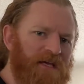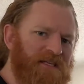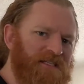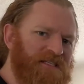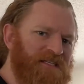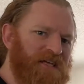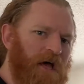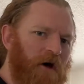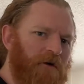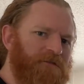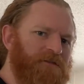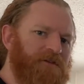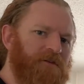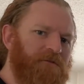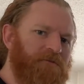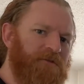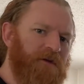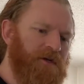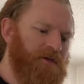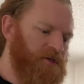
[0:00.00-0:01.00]
is
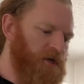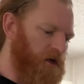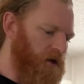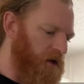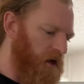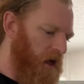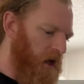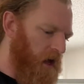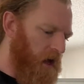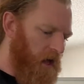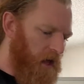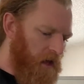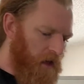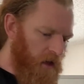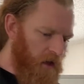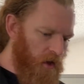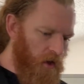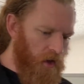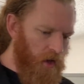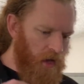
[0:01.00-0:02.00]
self-sufficient.
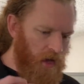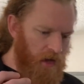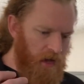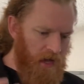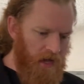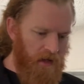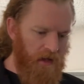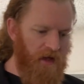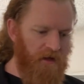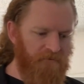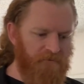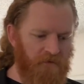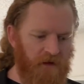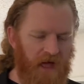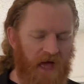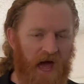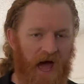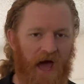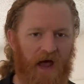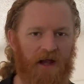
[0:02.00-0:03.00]
If
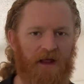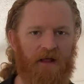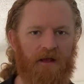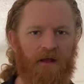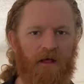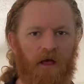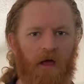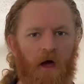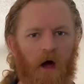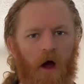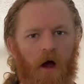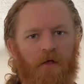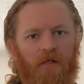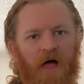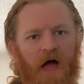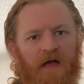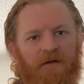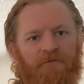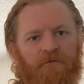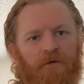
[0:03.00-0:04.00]
we had it, our
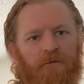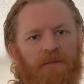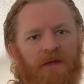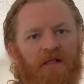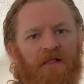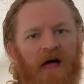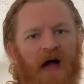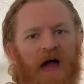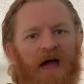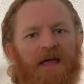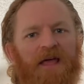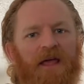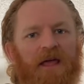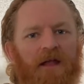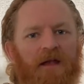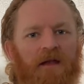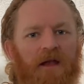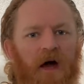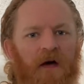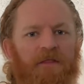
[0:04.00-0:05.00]
life would be lacking
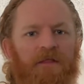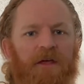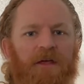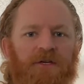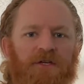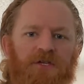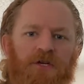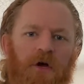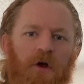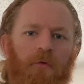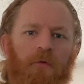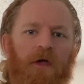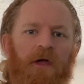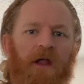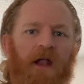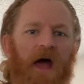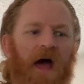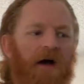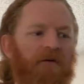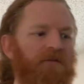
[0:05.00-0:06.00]
in nothing. Sure, we
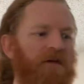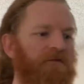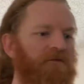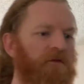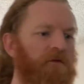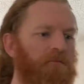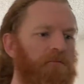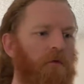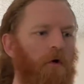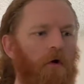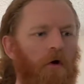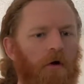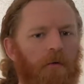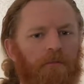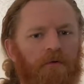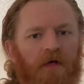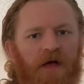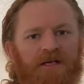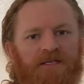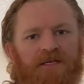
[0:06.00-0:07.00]
could have even
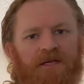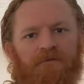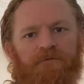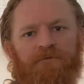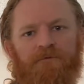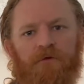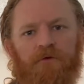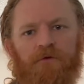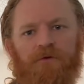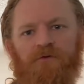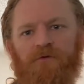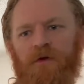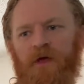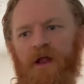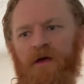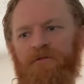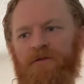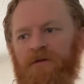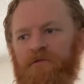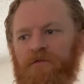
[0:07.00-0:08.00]
more pleasant foods, we could
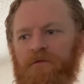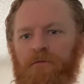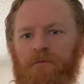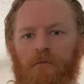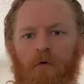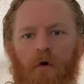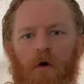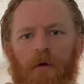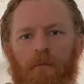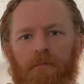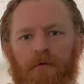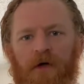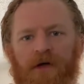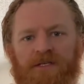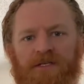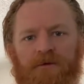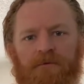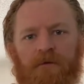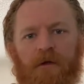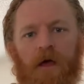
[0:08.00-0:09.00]
have even more
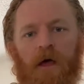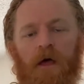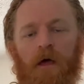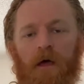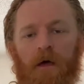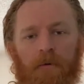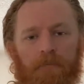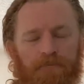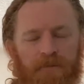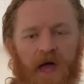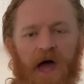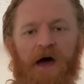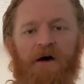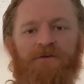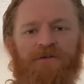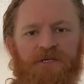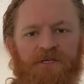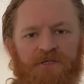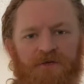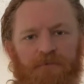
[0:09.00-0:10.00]
pleasant
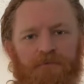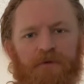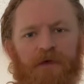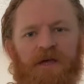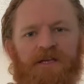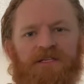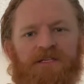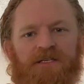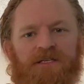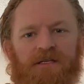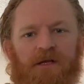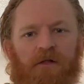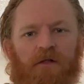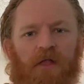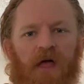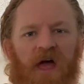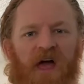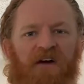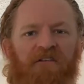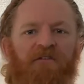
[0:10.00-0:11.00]
houses or places to
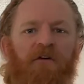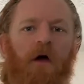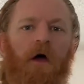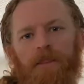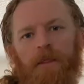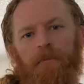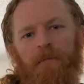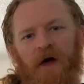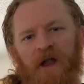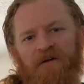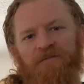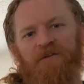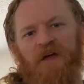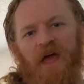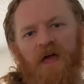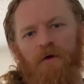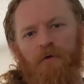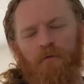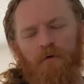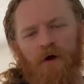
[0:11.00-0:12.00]
live. But
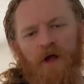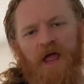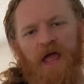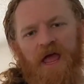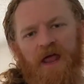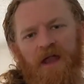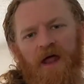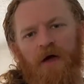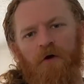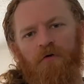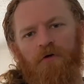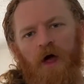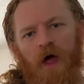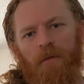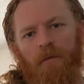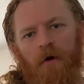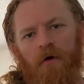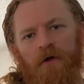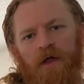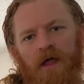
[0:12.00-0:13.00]
if we're in
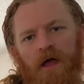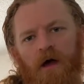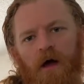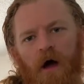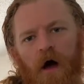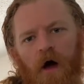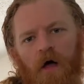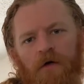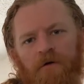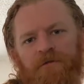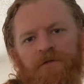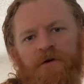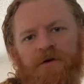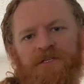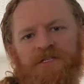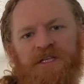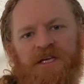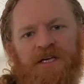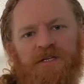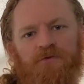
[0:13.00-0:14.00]
eudaimonia, all of
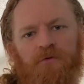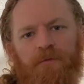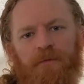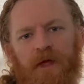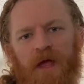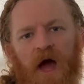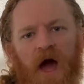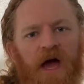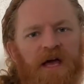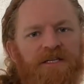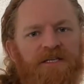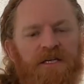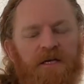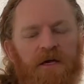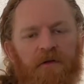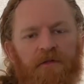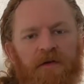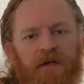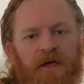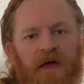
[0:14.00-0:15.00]
those things would be icing on the